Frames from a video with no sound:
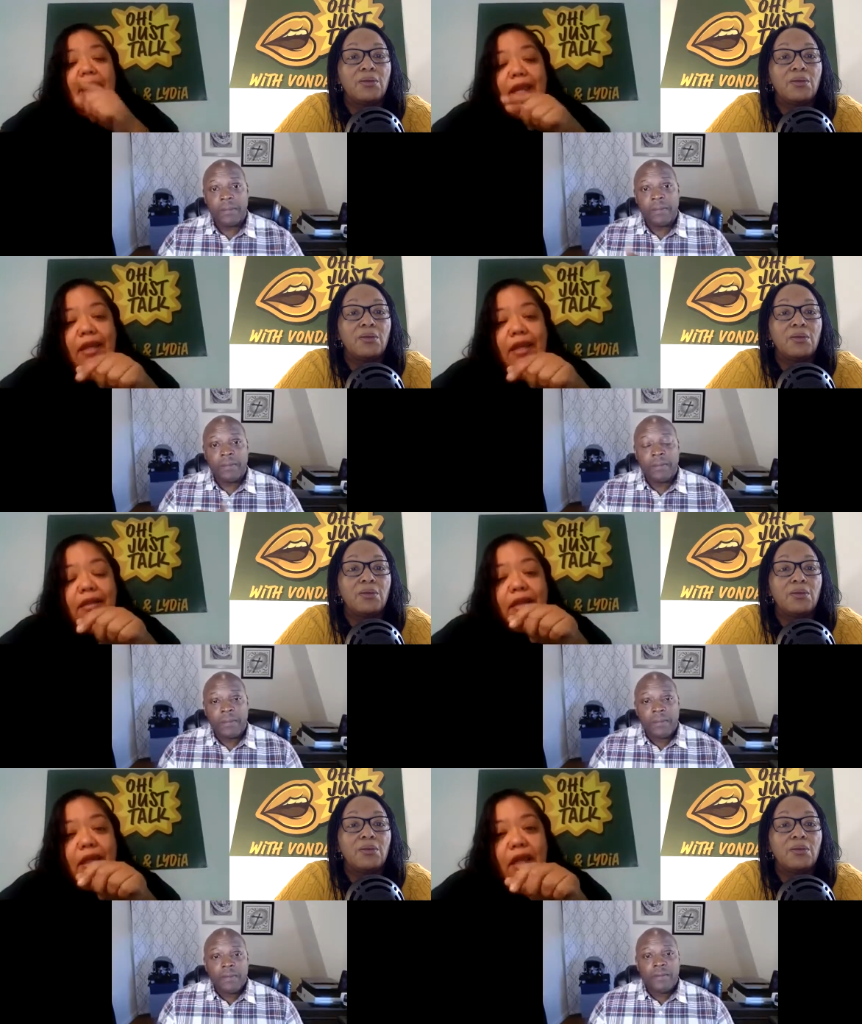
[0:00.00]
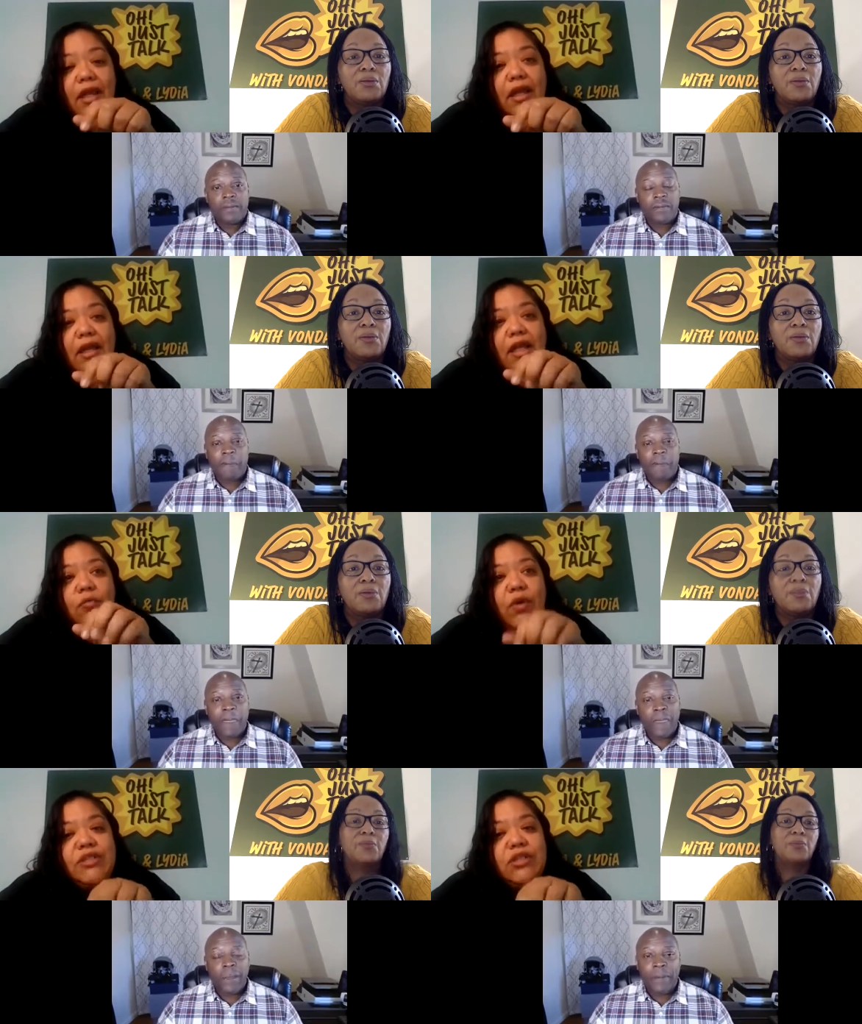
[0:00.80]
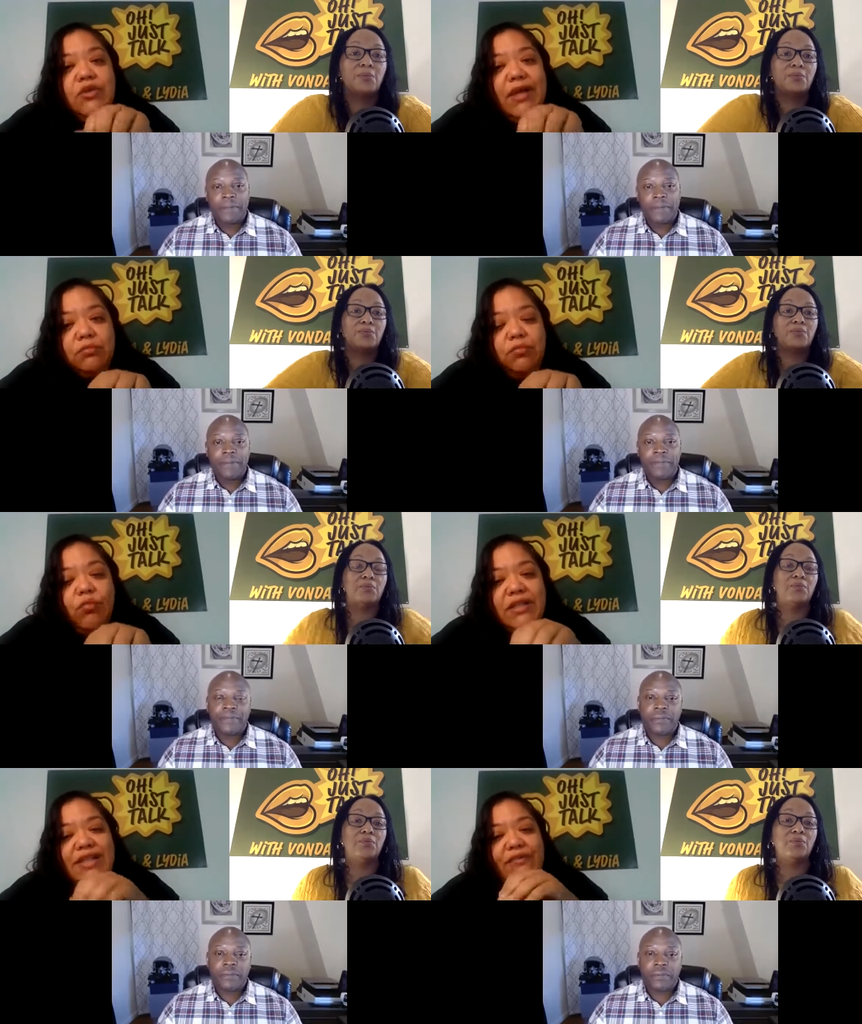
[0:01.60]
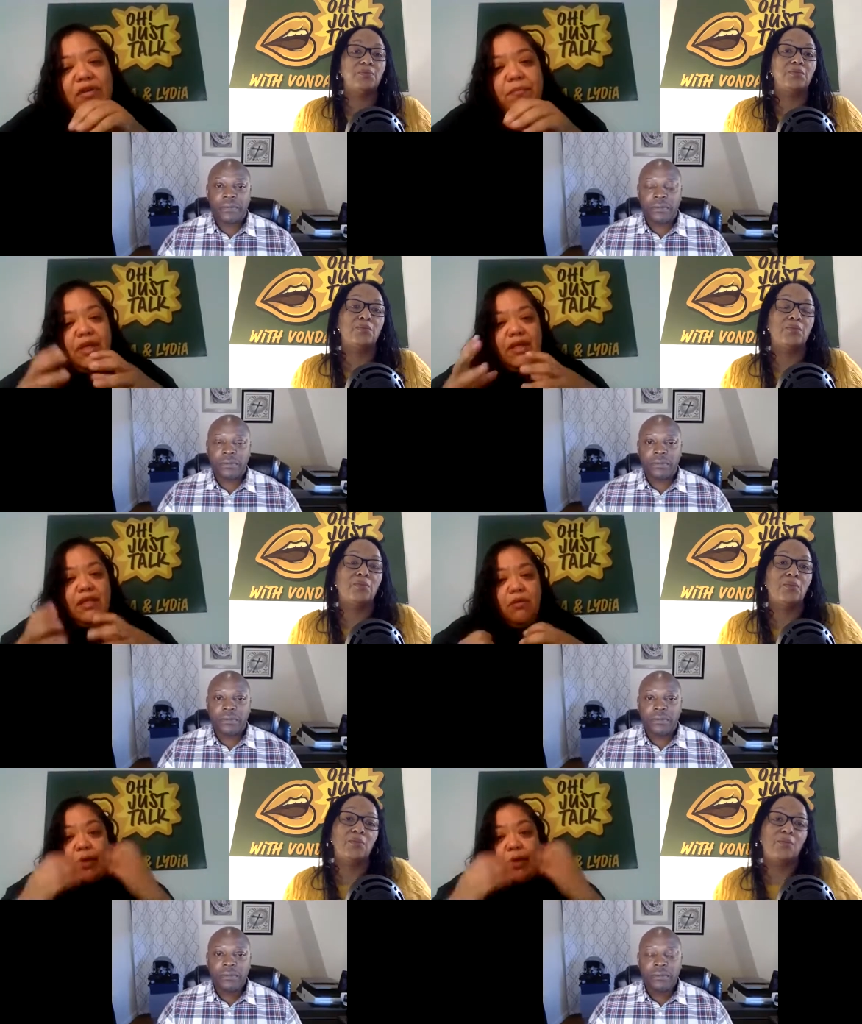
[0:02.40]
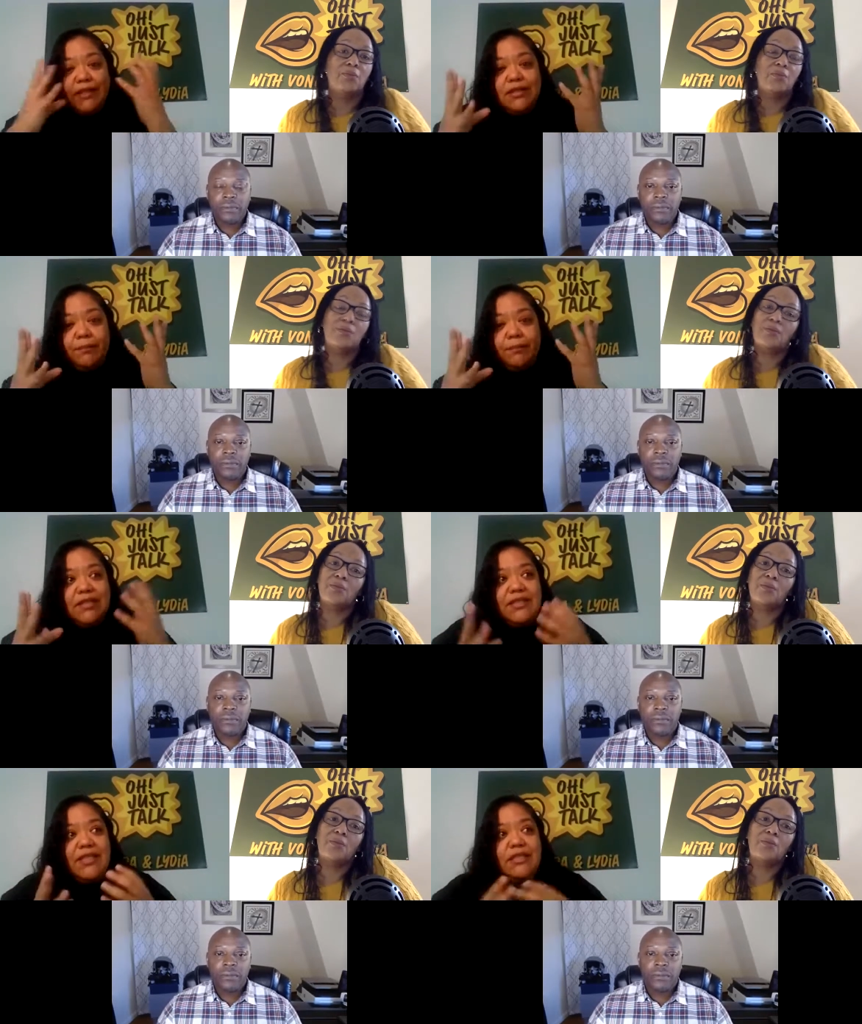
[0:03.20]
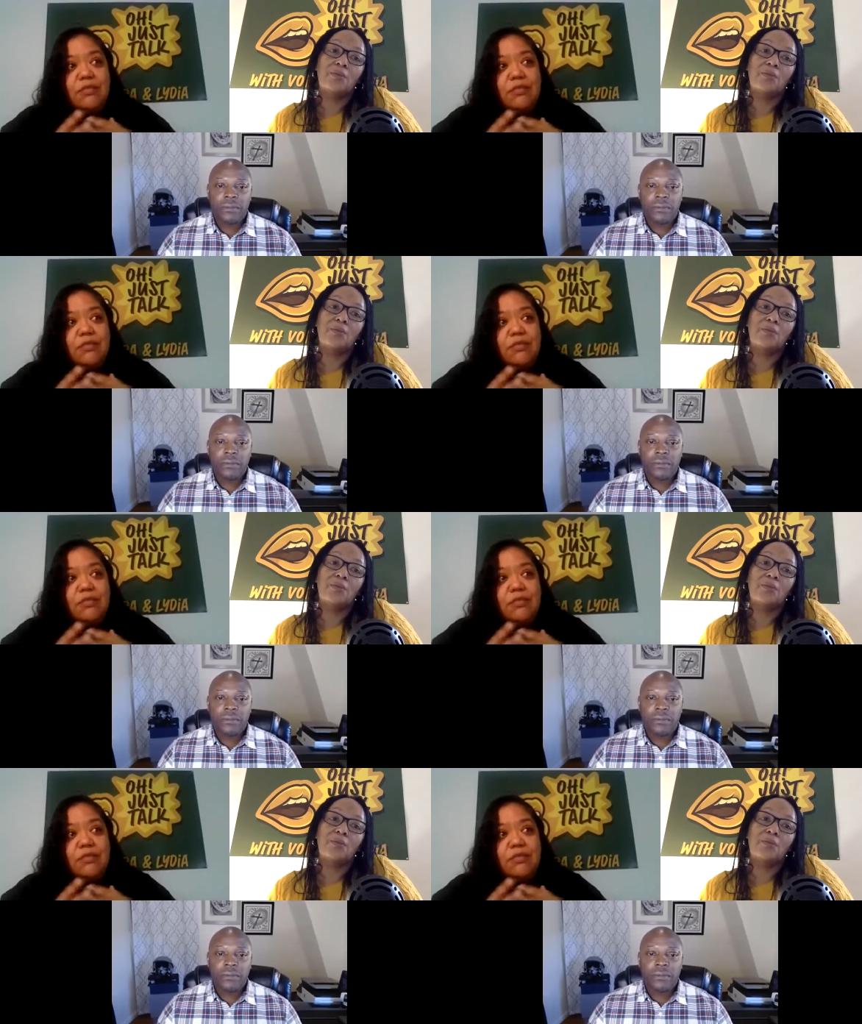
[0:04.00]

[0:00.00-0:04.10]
Speaker 1: And once you guys once everybody wakes up and sees